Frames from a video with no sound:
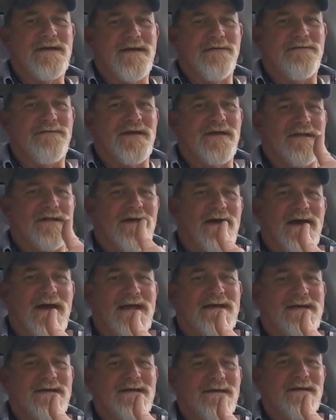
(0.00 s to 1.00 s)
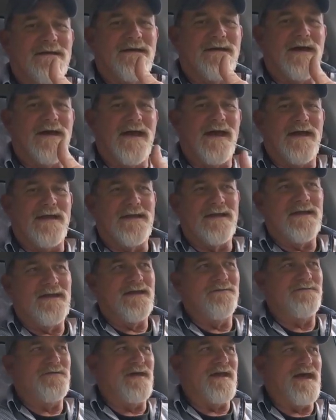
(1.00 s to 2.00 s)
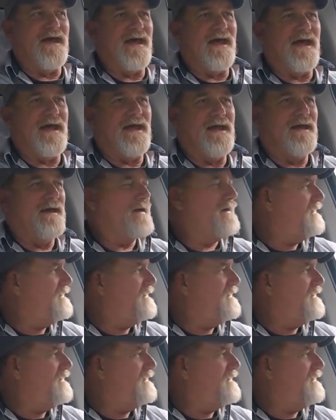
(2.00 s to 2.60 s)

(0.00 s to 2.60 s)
give it a like and give it a